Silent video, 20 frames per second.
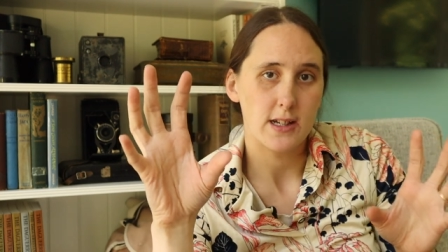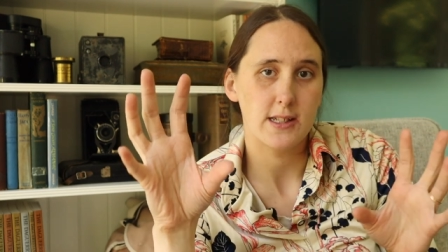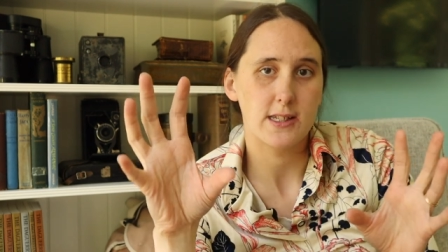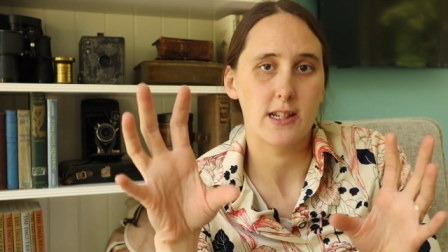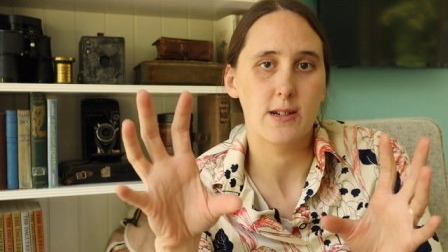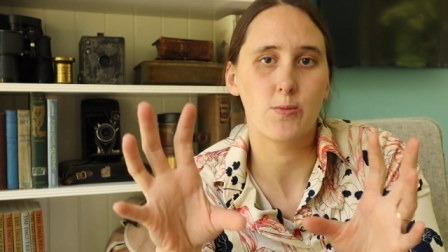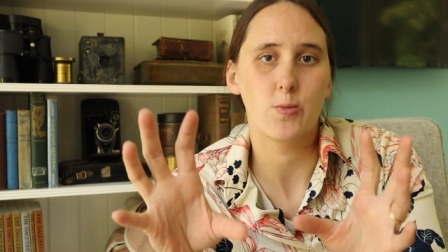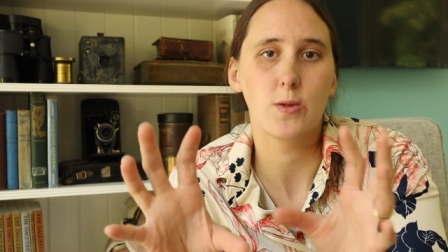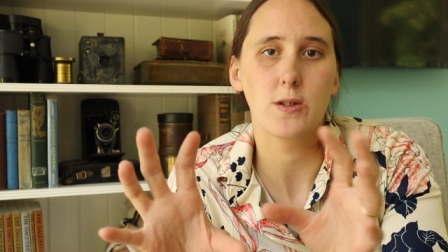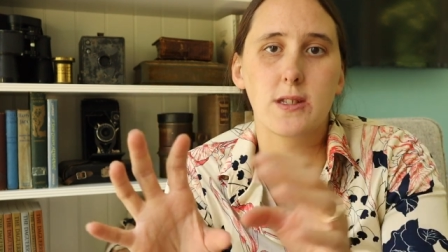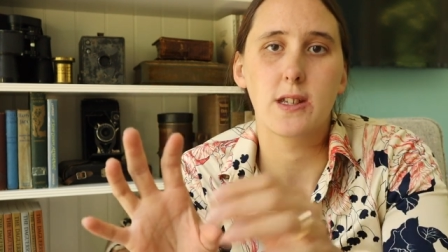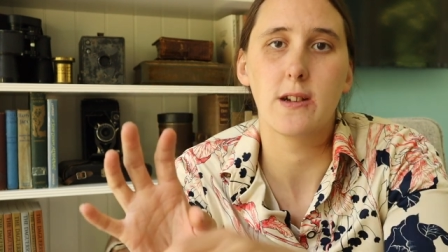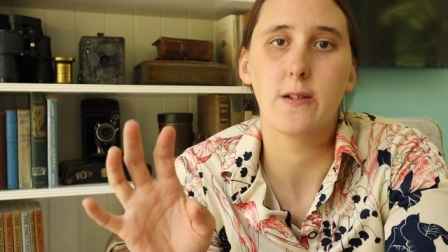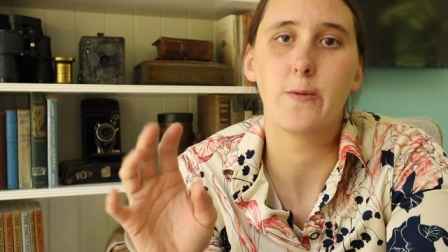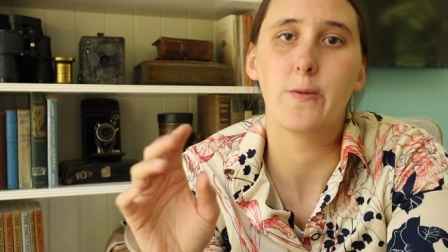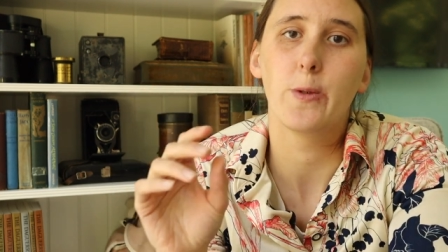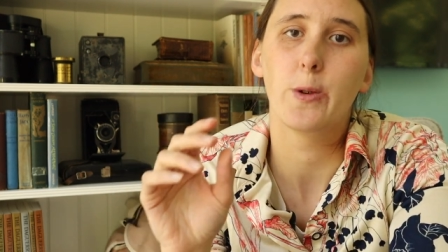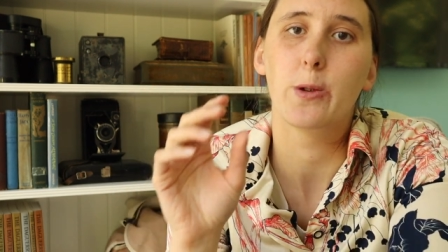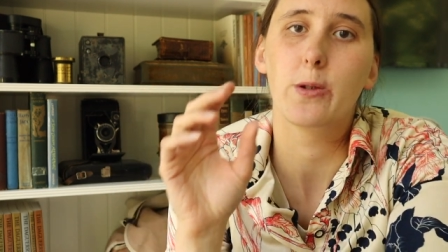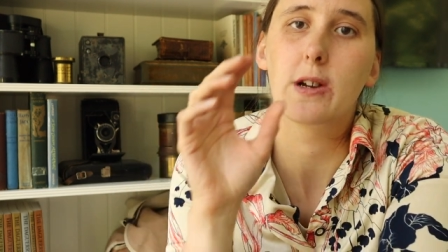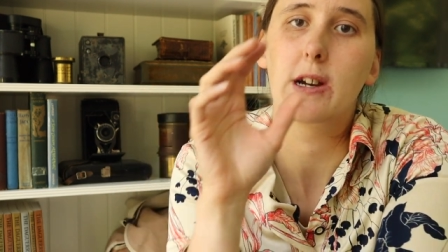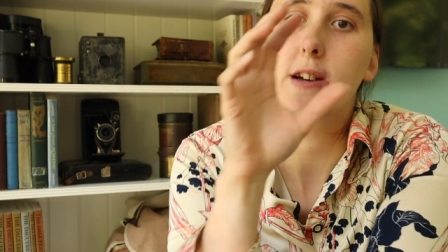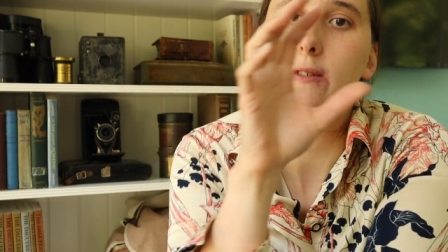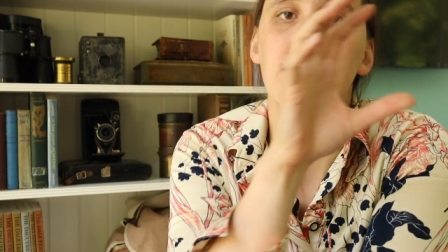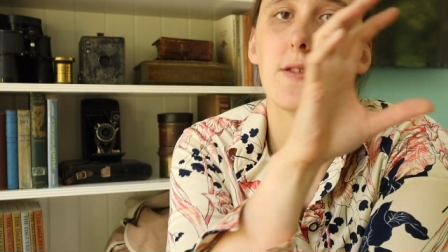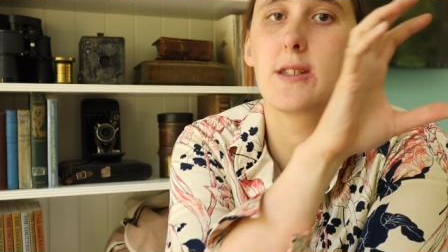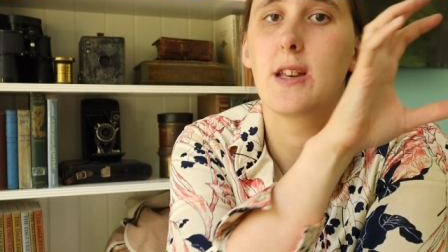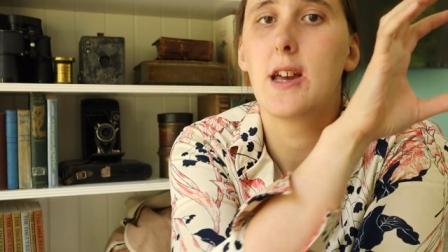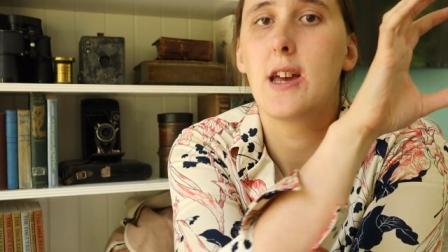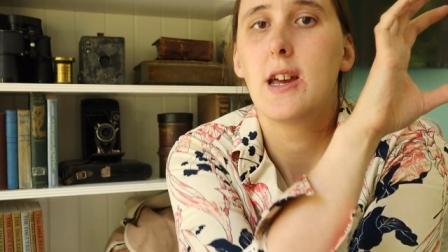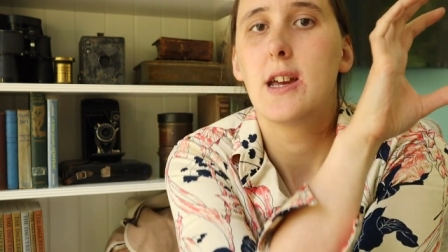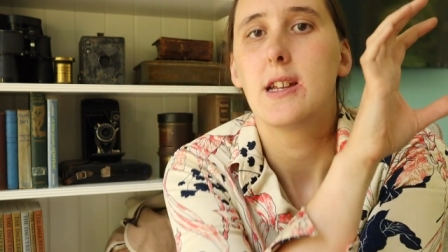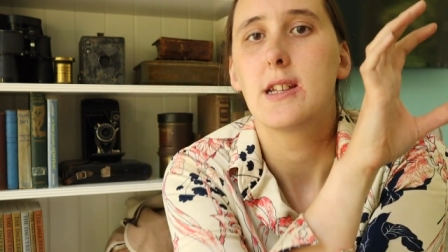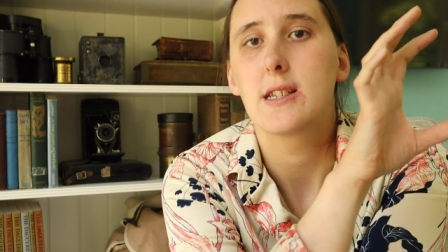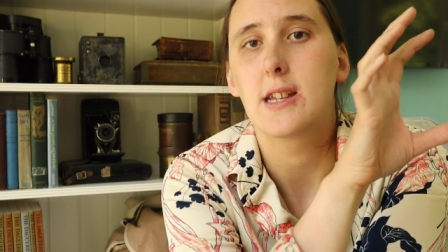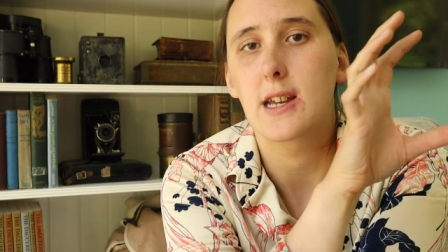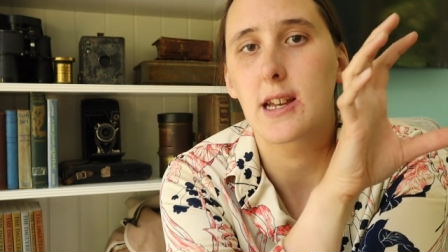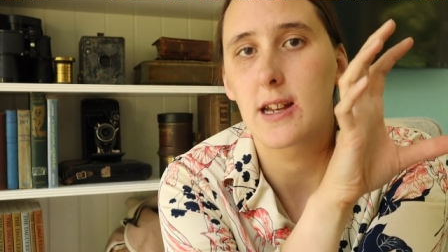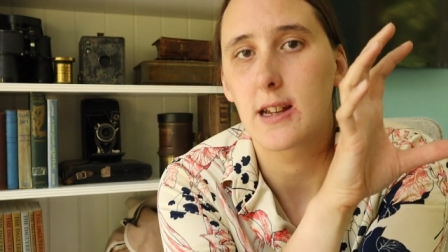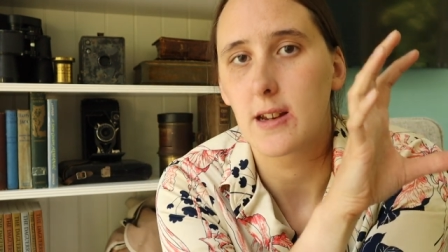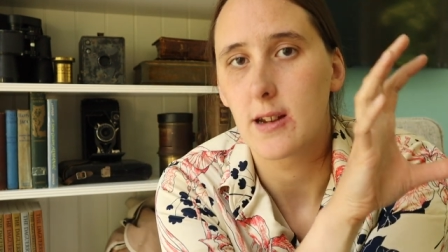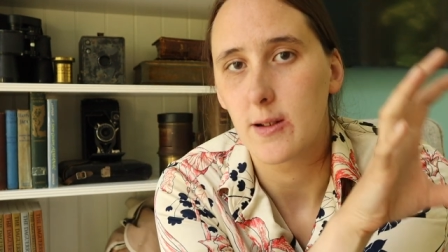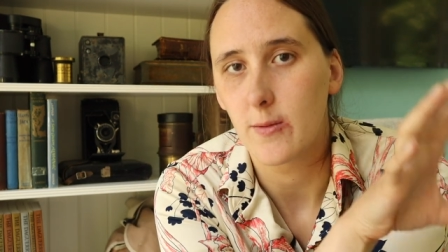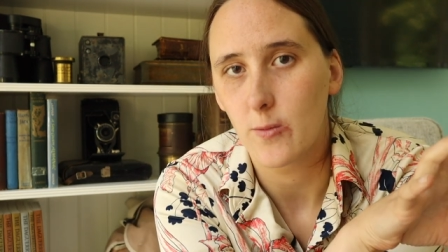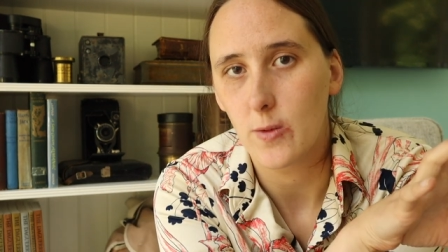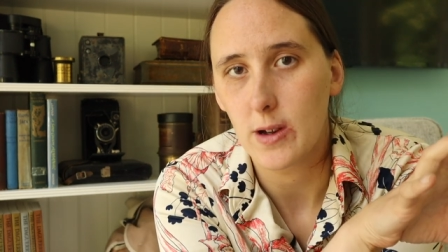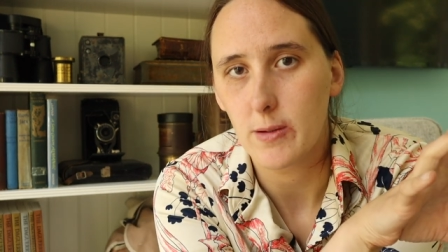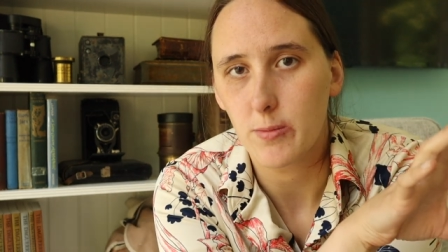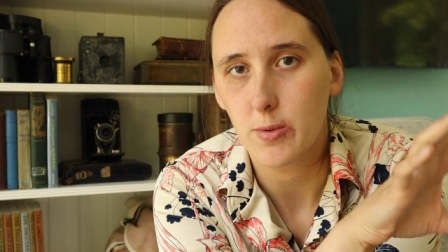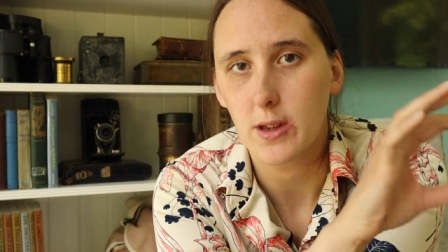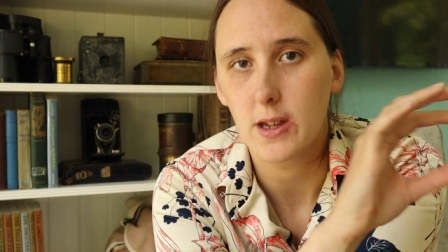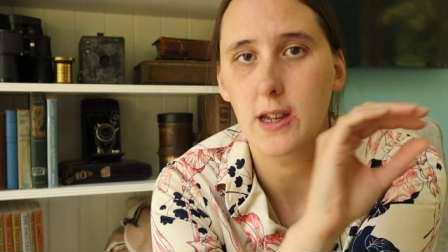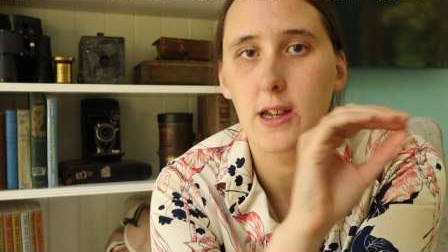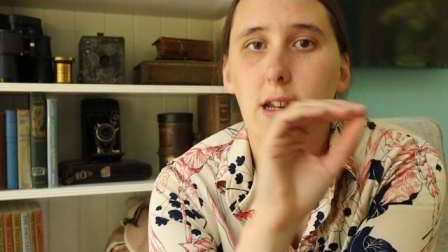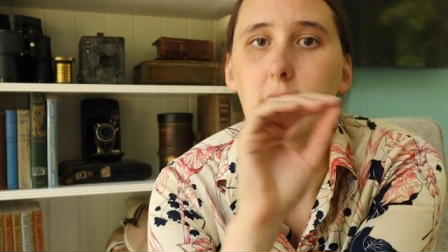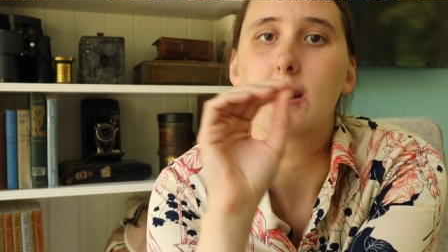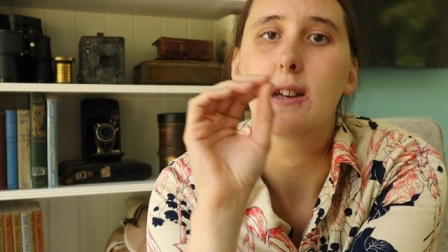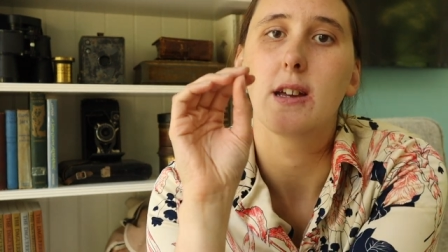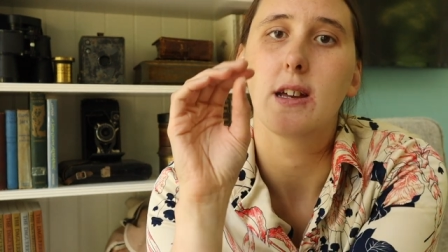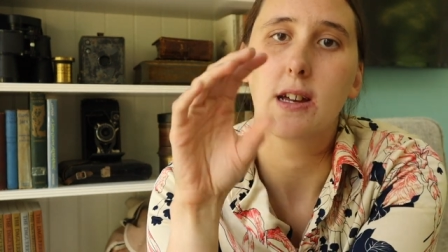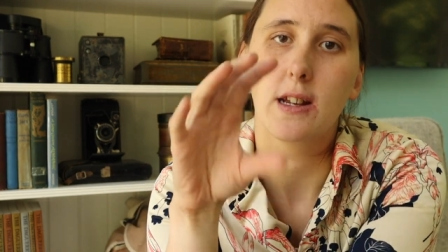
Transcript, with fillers: examples of photographs taken in wet plate,